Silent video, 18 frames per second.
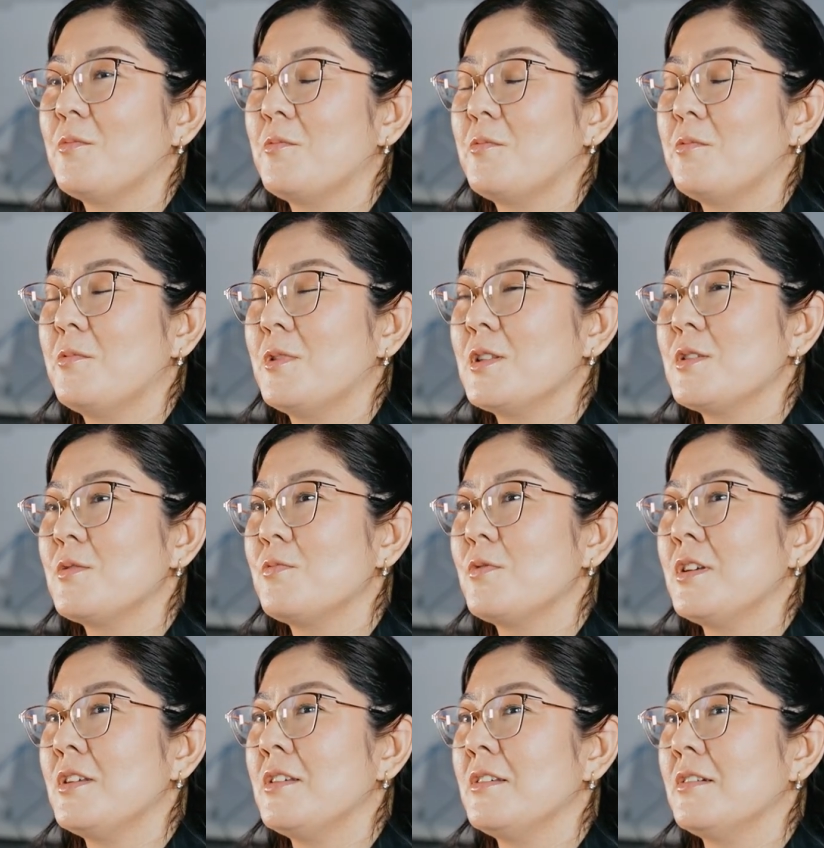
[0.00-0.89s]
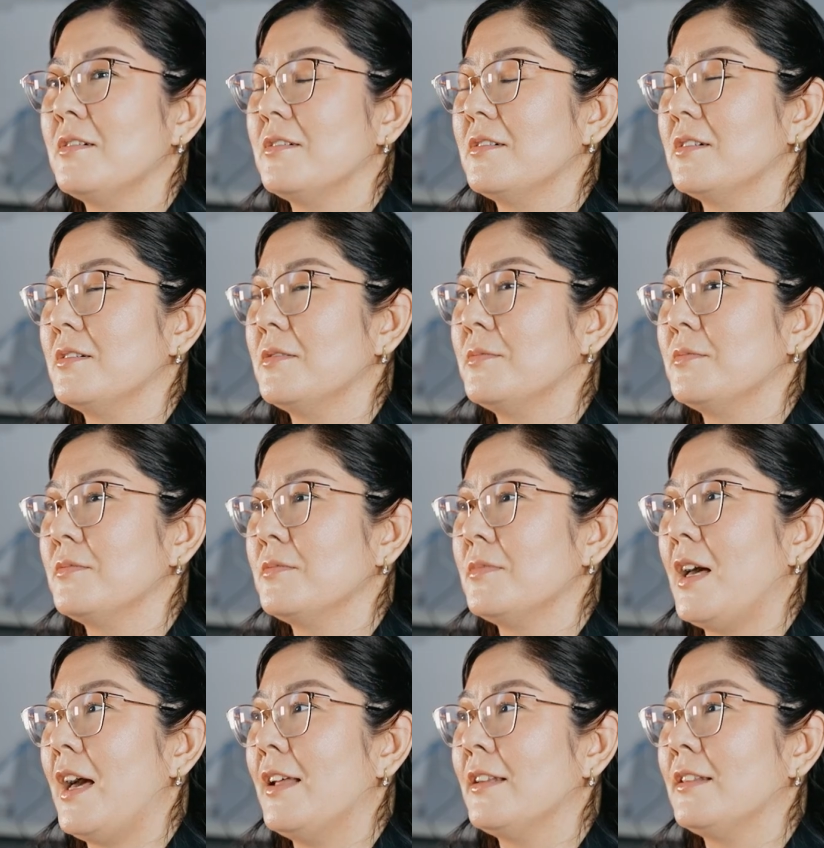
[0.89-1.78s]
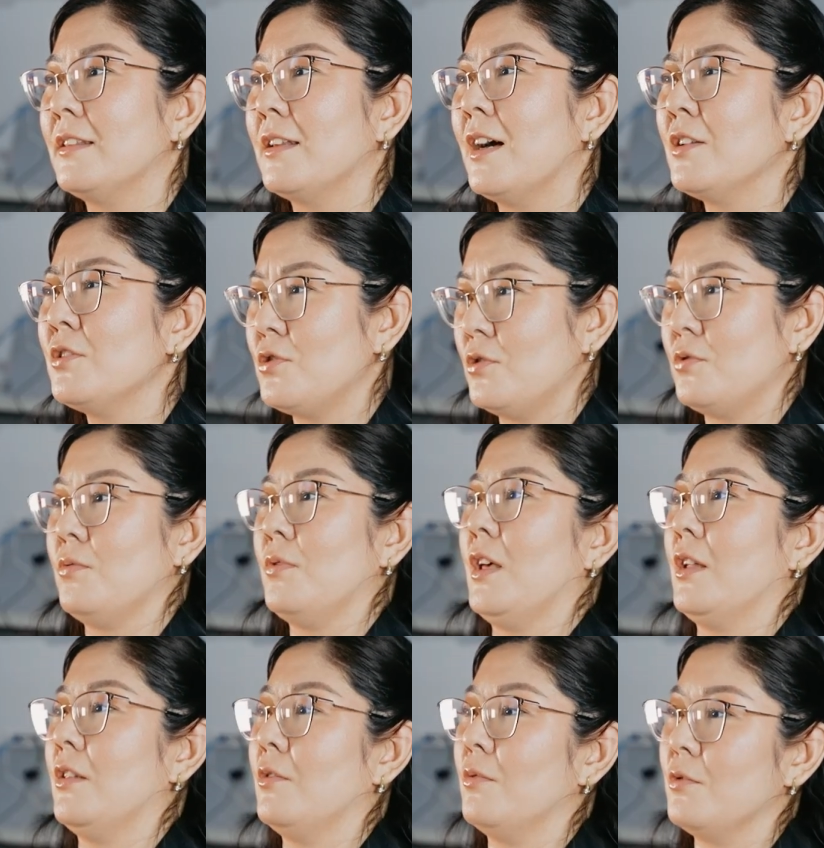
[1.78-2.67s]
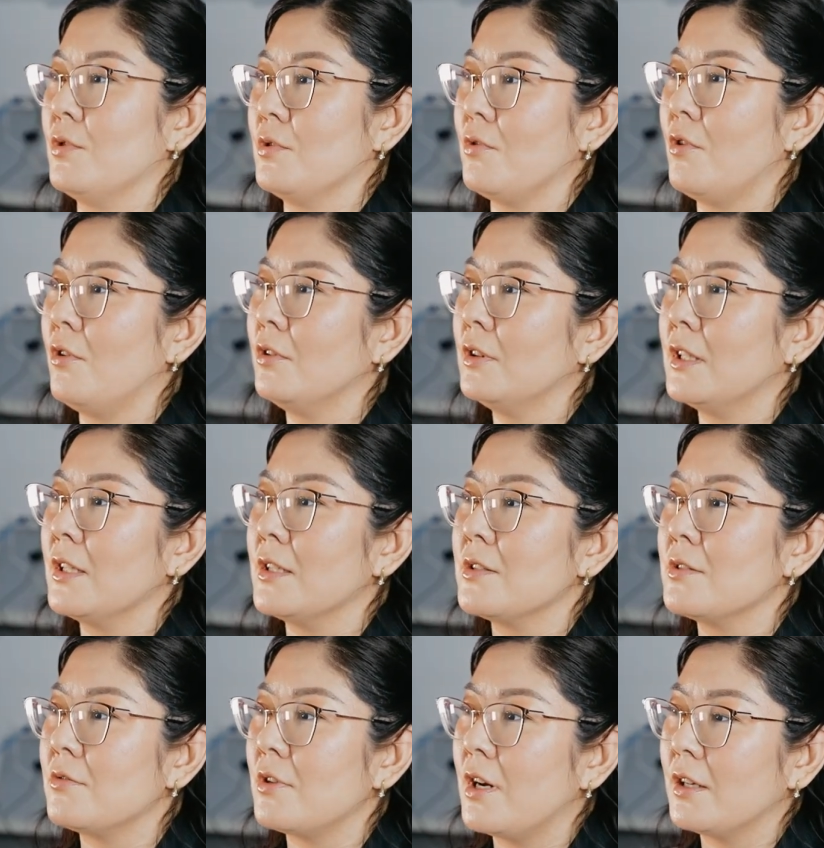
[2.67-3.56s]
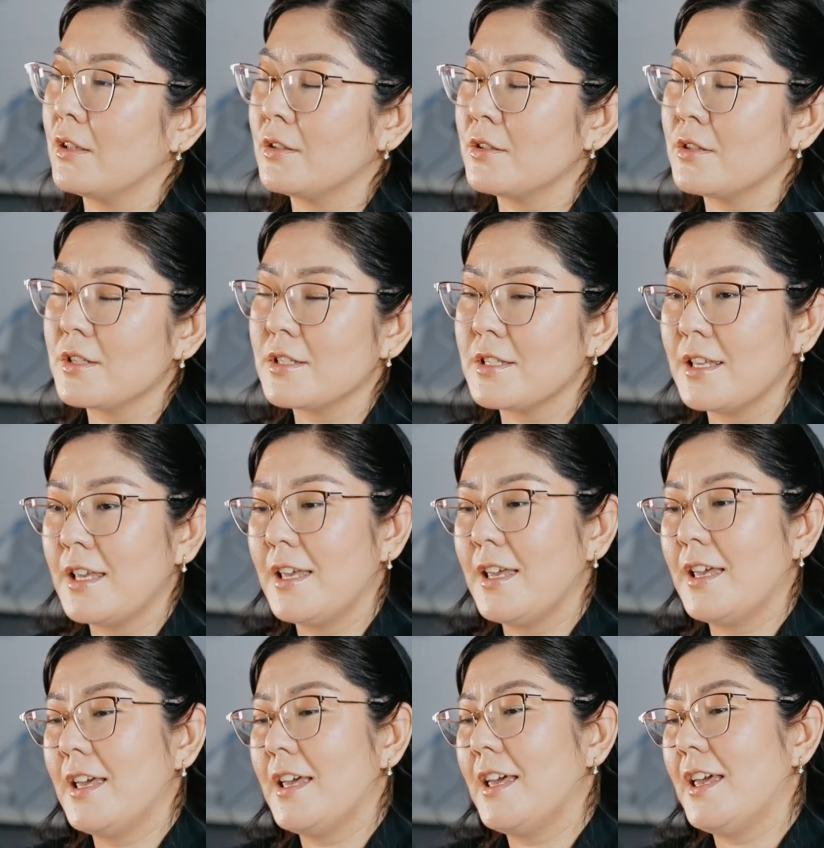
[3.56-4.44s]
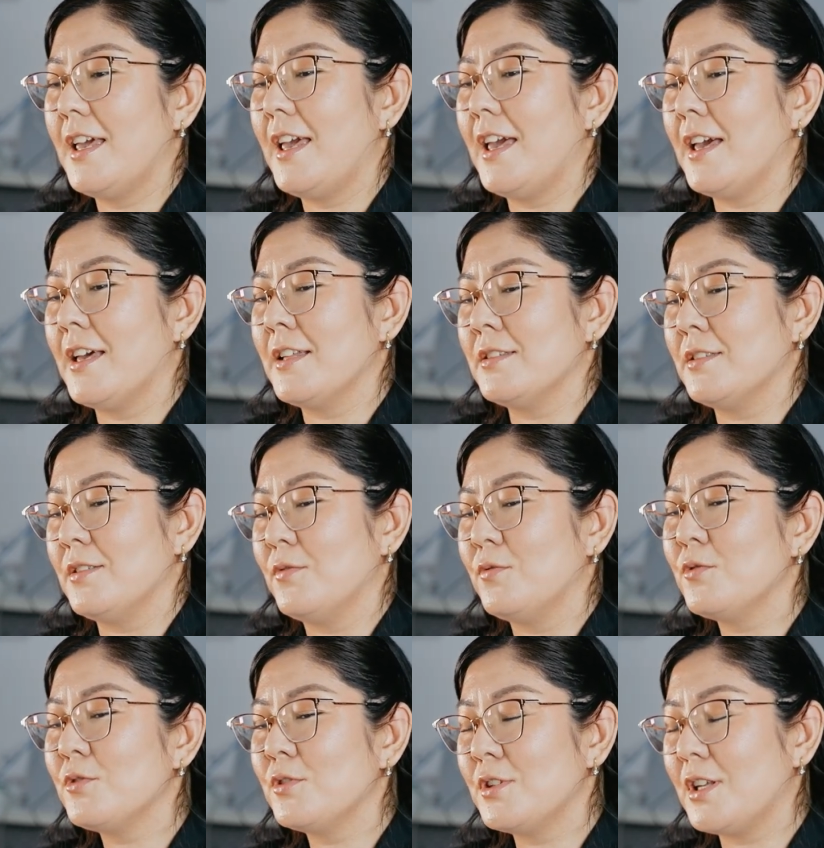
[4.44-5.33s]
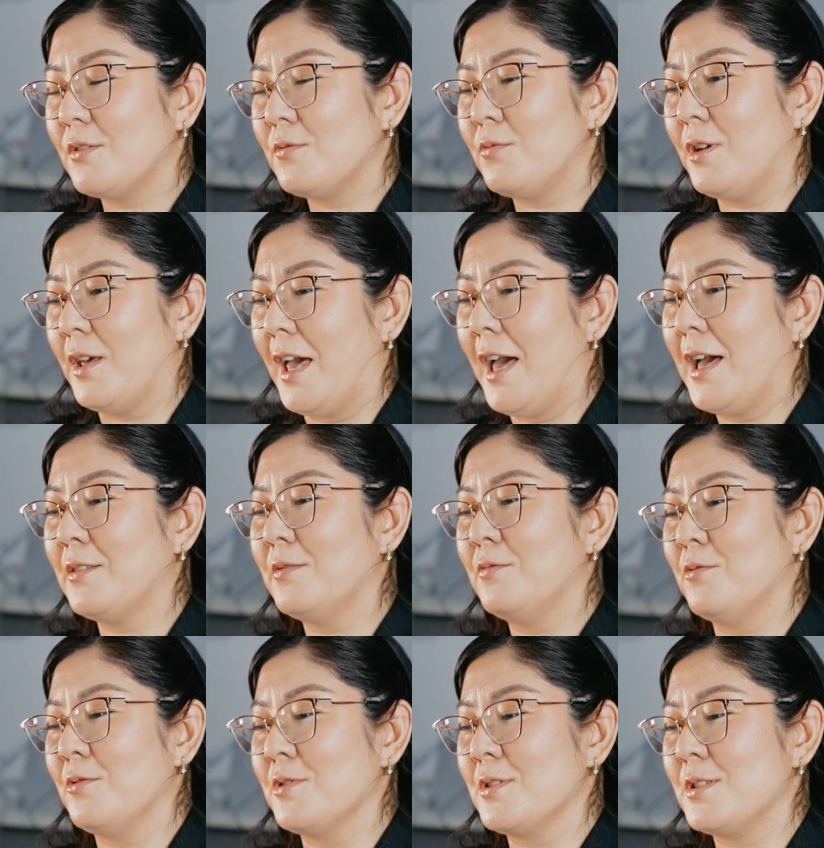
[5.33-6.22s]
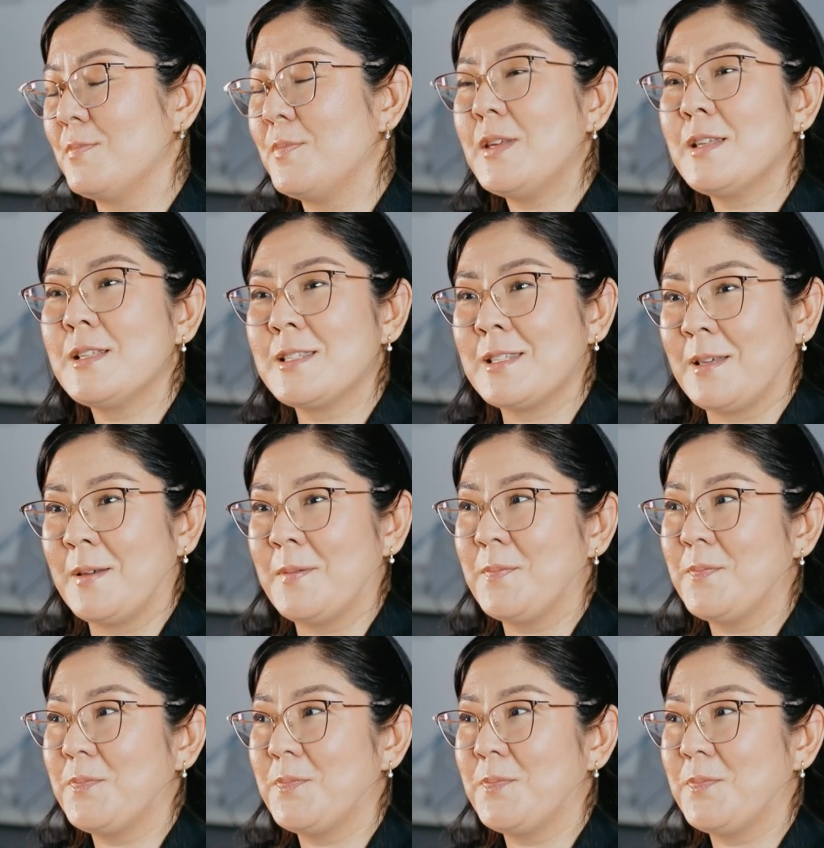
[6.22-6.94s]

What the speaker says: once we had lunch together with all the instructors, and the food that we had was pizza.